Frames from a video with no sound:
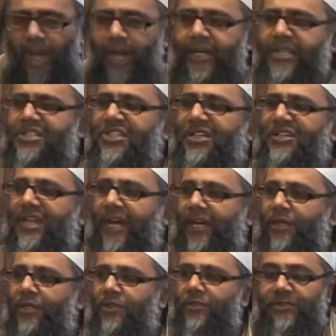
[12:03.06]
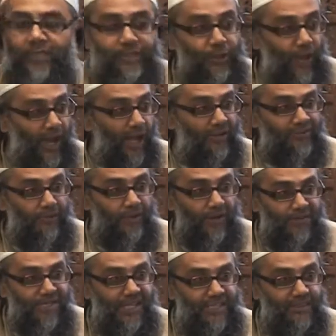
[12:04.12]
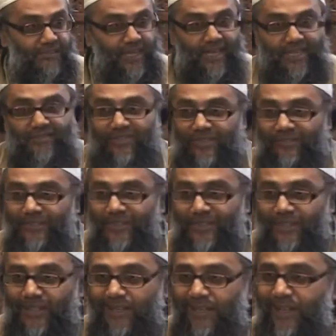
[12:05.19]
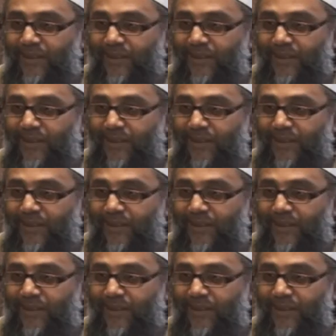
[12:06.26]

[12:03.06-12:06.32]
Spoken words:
Anas radiallahu anhu, the dua of the Prophet gets fulfilled